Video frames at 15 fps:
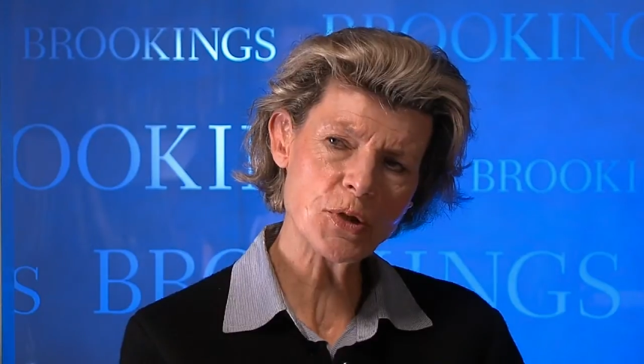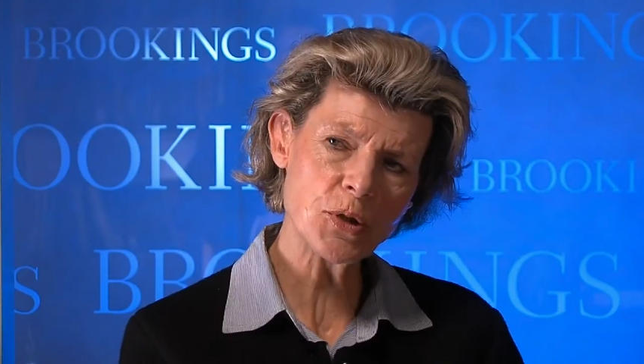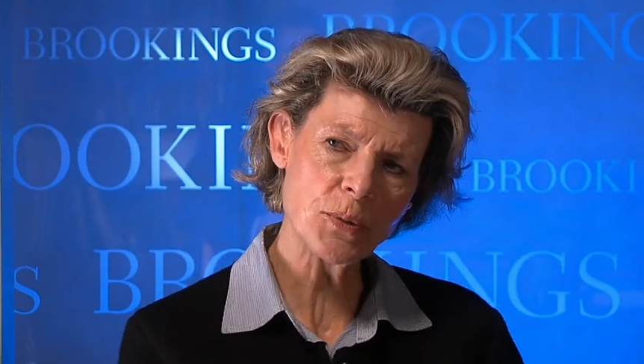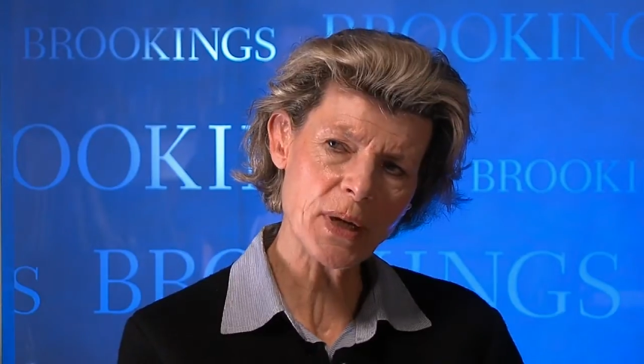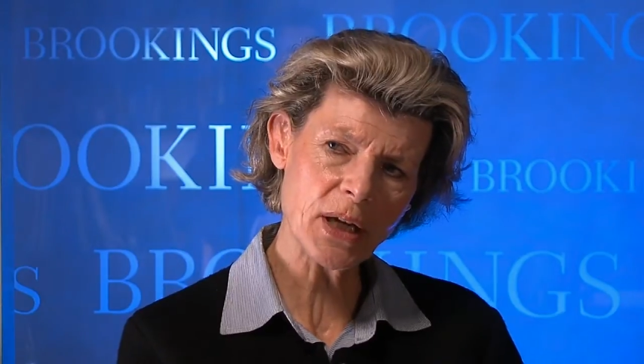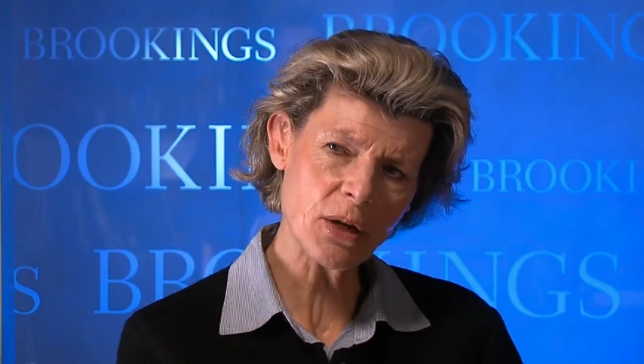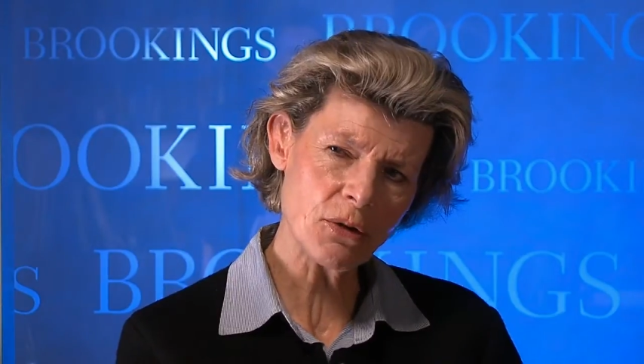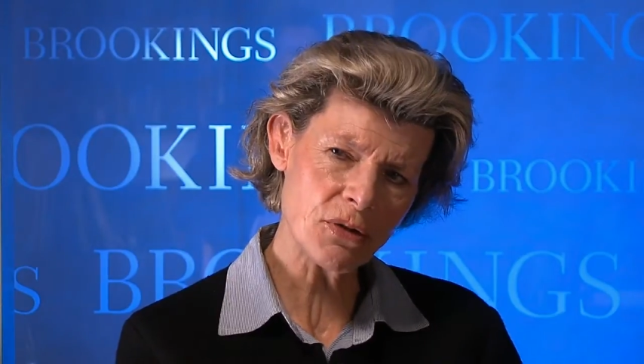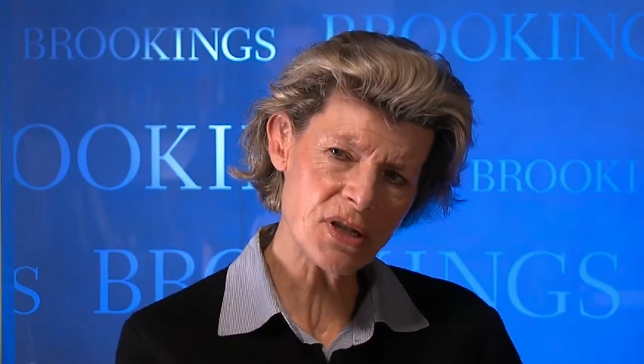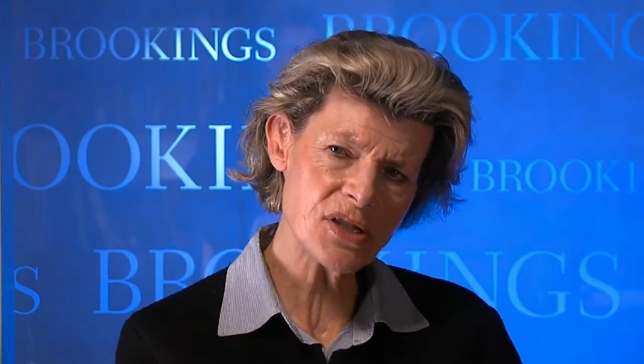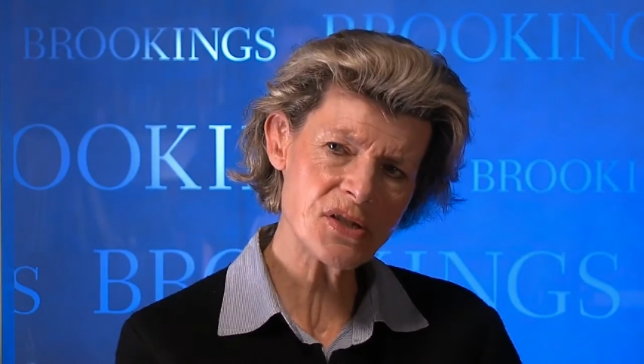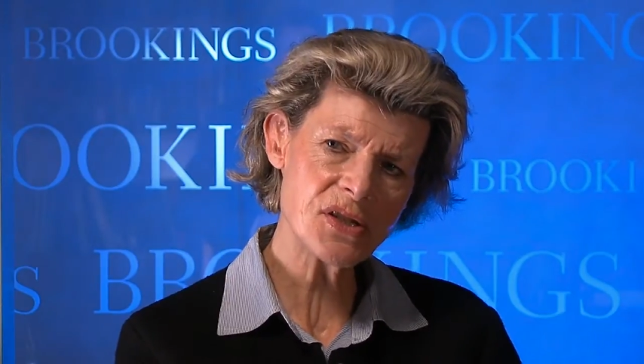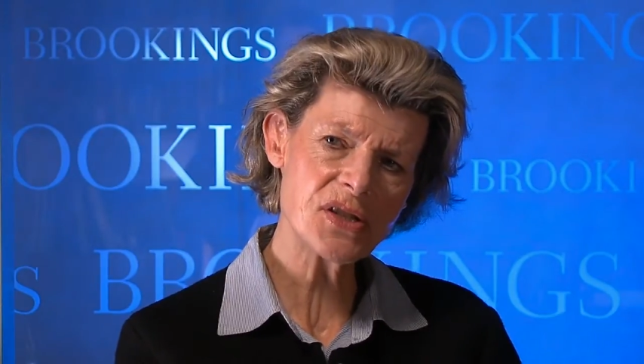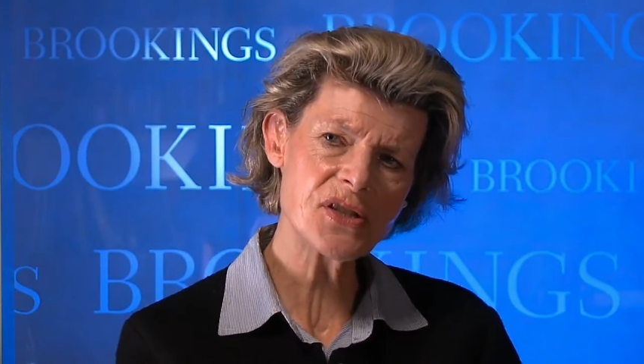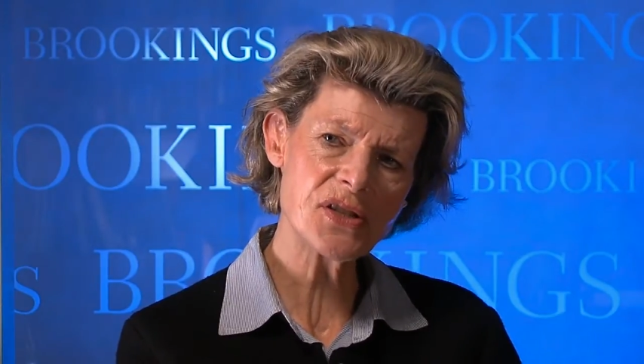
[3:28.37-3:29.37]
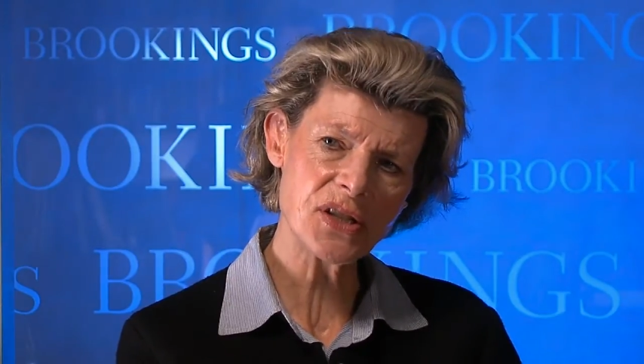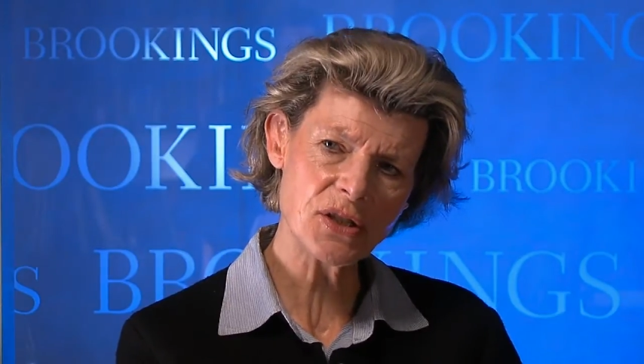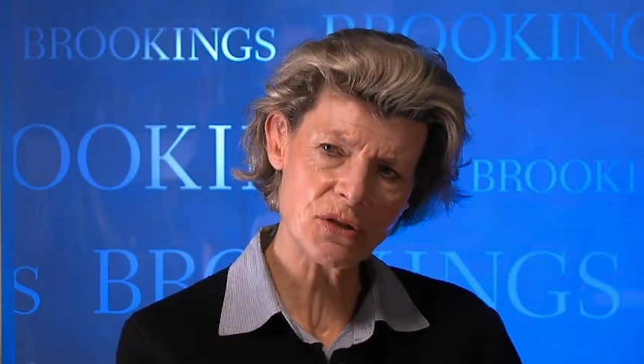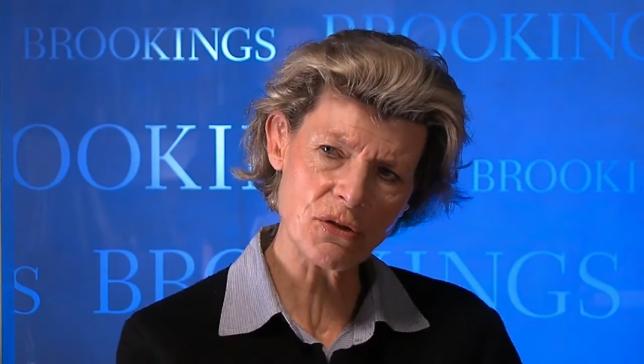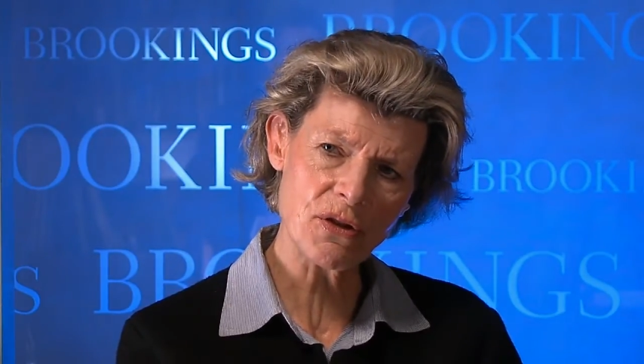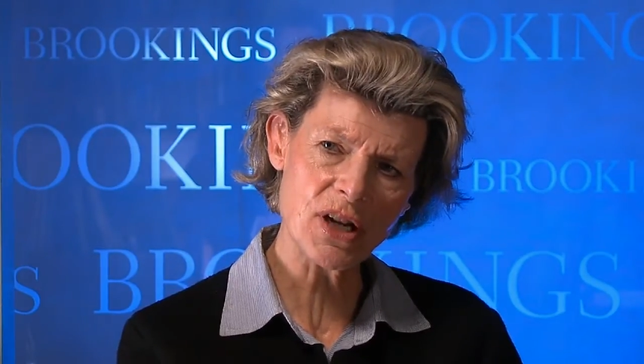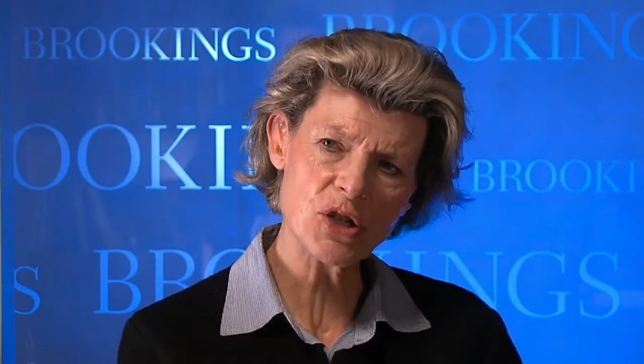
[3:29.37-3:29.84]
to increase this
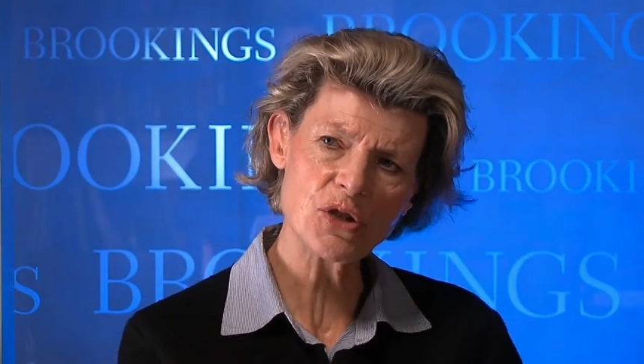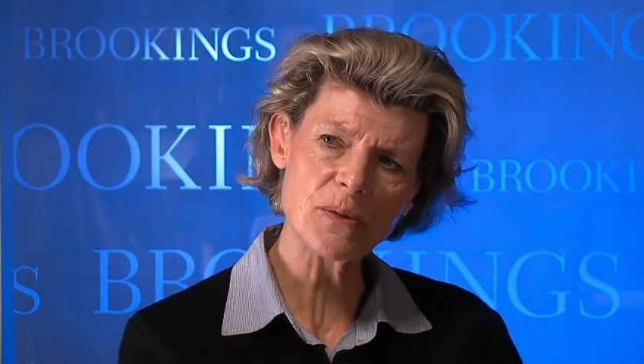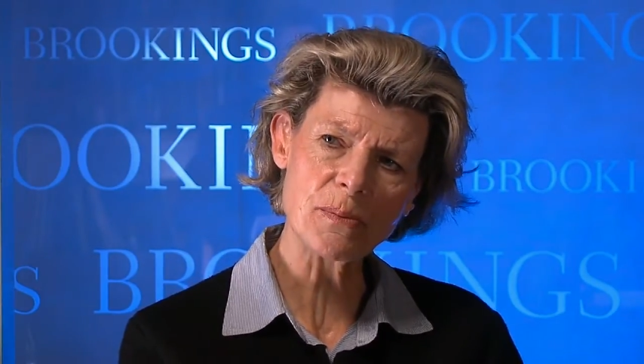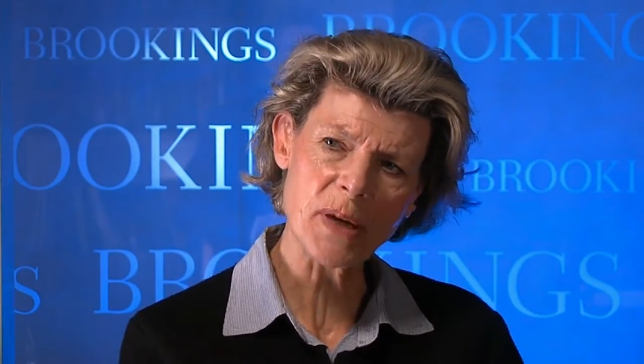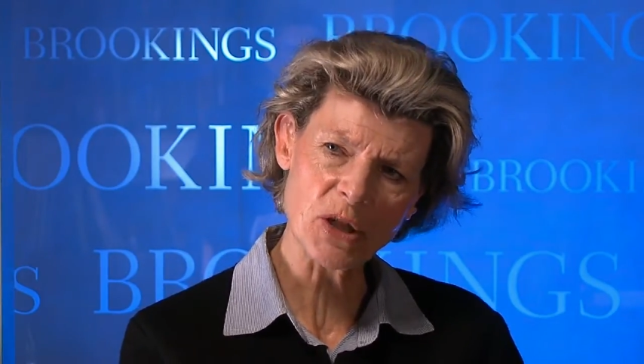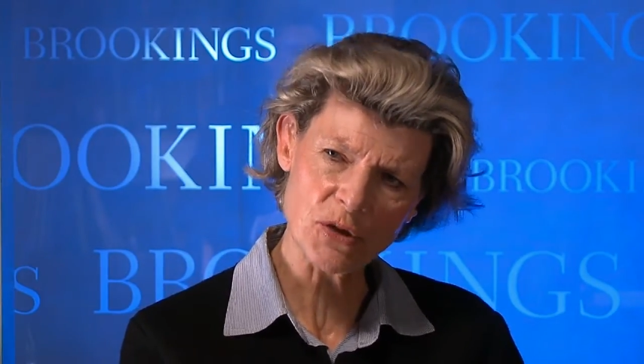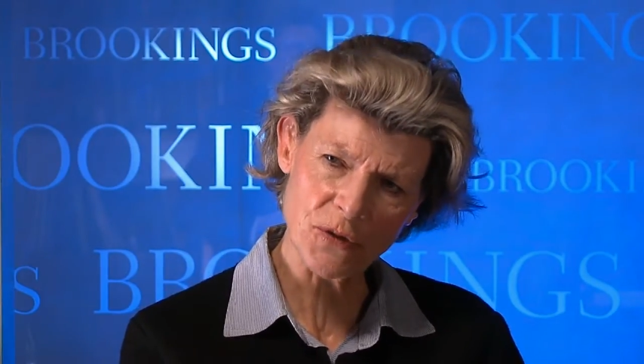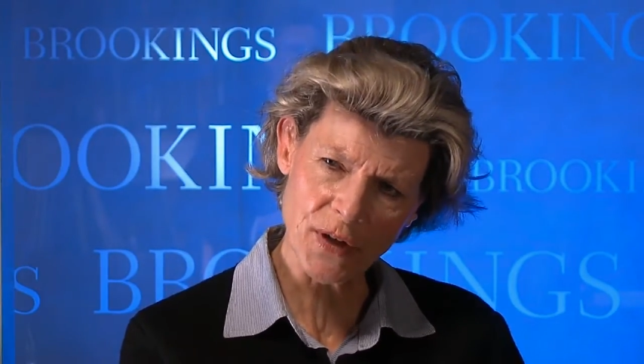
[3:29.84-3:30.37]
integration much